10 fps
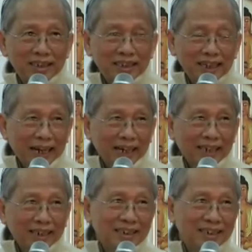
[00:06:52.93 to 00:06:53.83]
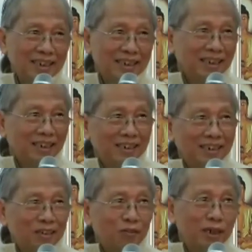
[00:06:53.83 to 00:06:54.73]
stand.
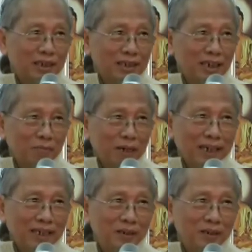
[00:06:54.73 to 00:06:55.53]
What is that mind?